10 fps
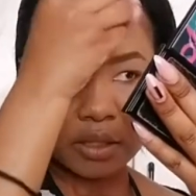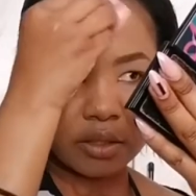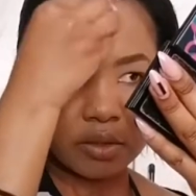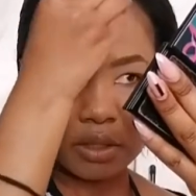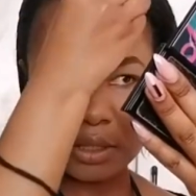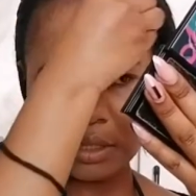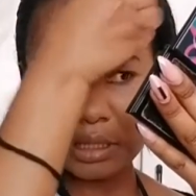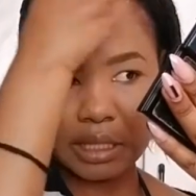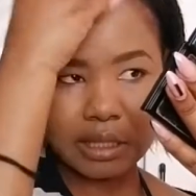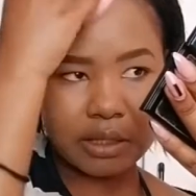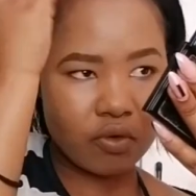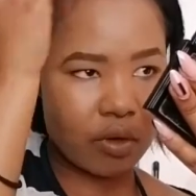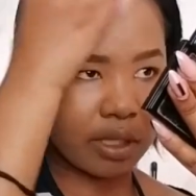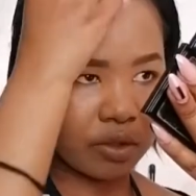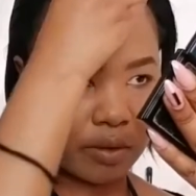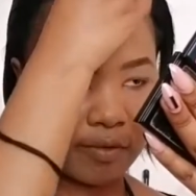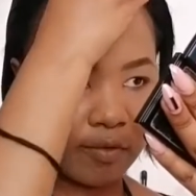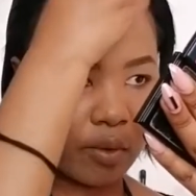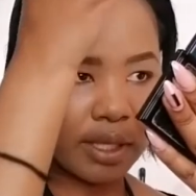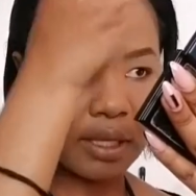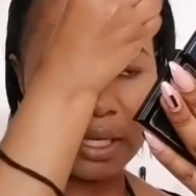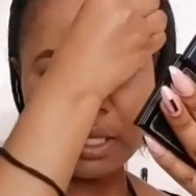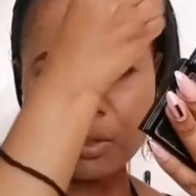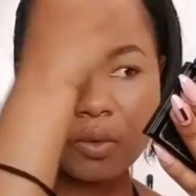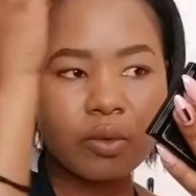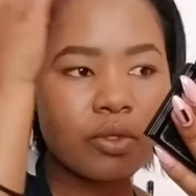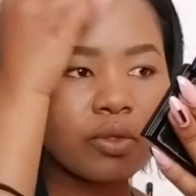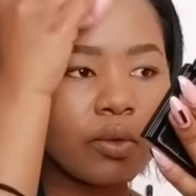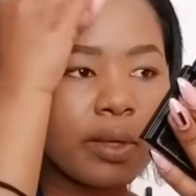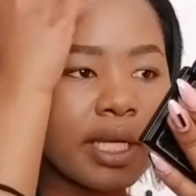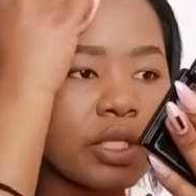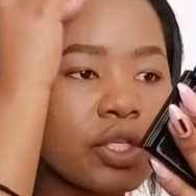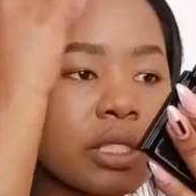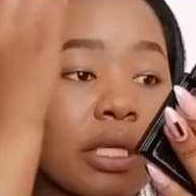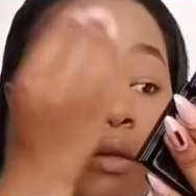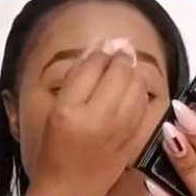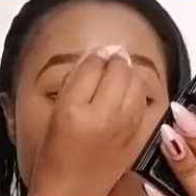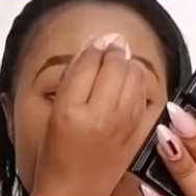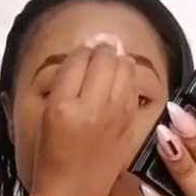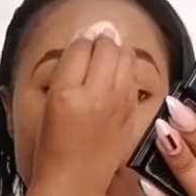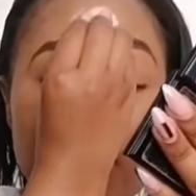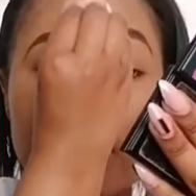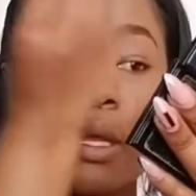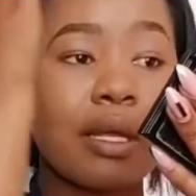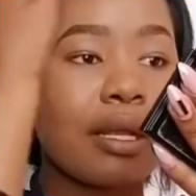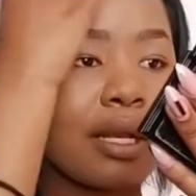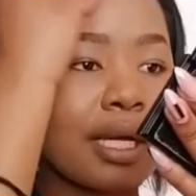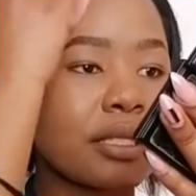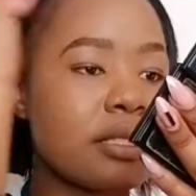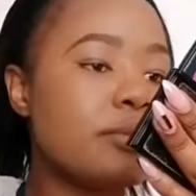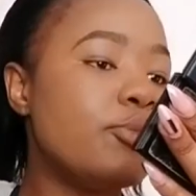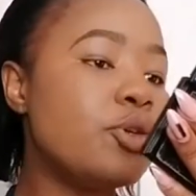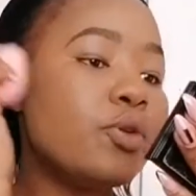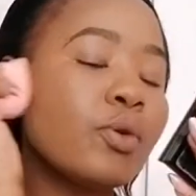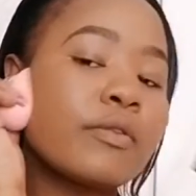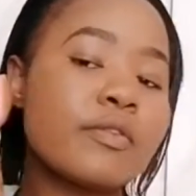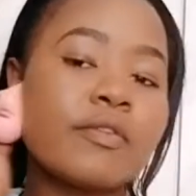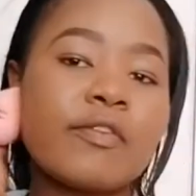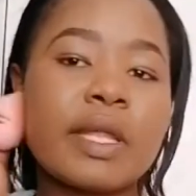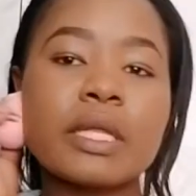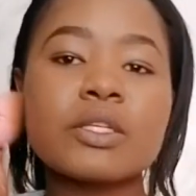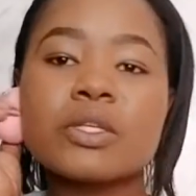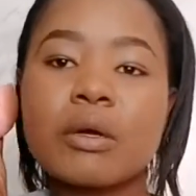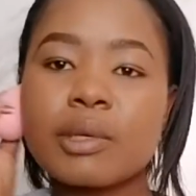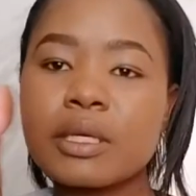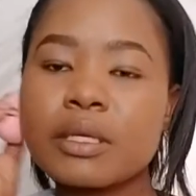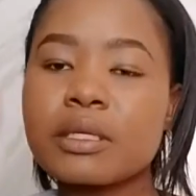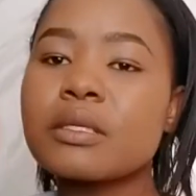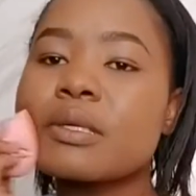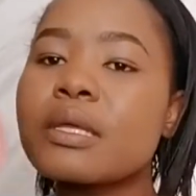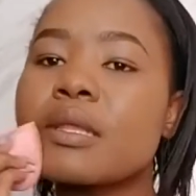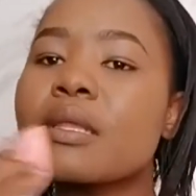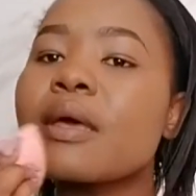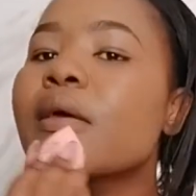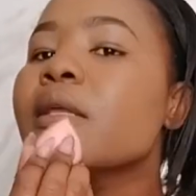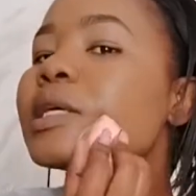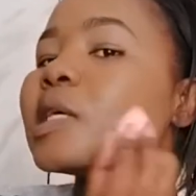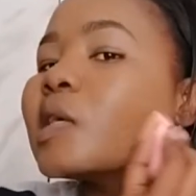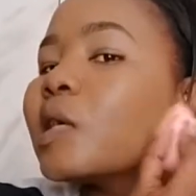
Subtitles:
So this is us trying to avoid that, and also it just gives you like this beautiful finish. Oh my goodness, look at that.